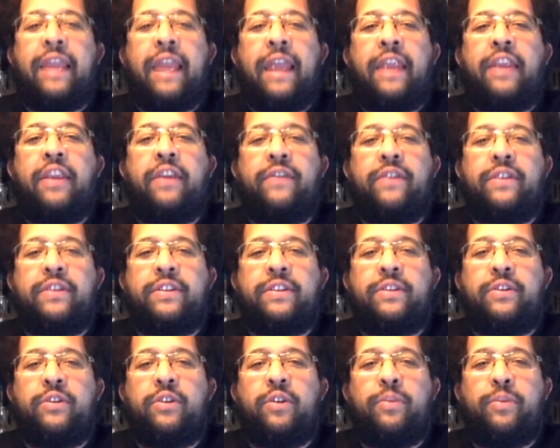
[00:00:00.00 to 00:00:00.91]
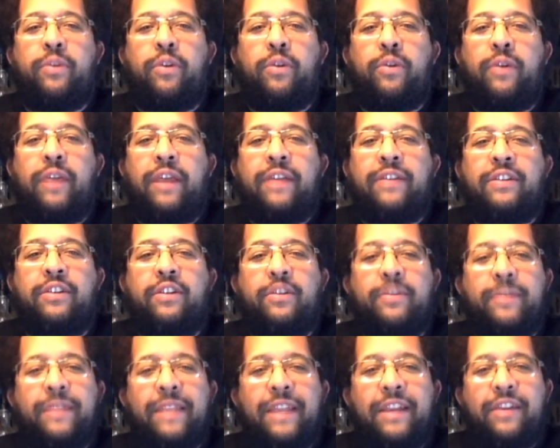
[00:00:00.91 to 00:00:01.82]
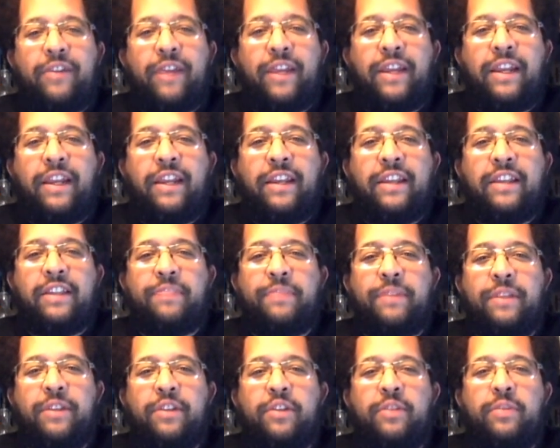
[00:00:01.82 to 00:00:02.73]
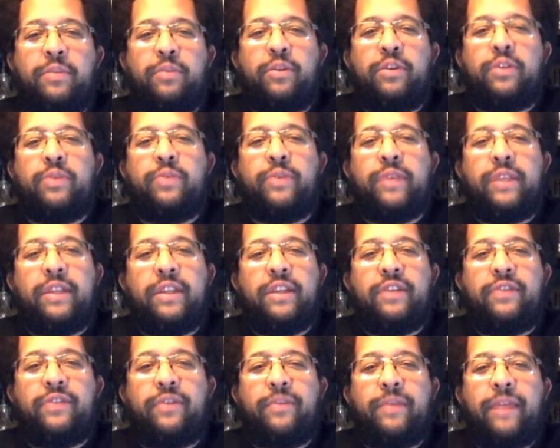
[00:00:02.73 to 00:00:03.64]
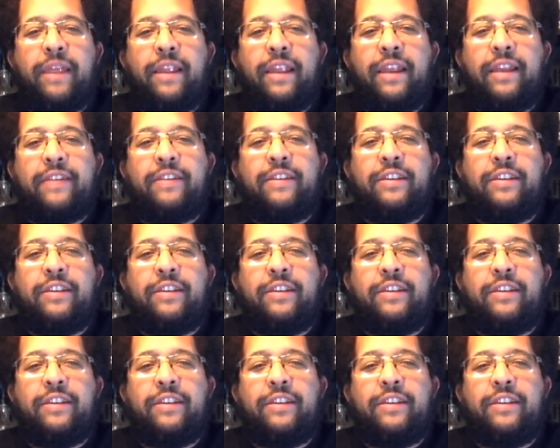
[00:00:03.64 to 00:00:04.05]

end of a cereal bowl where it has a little bit of that graininess but a little bit more sweetness from that like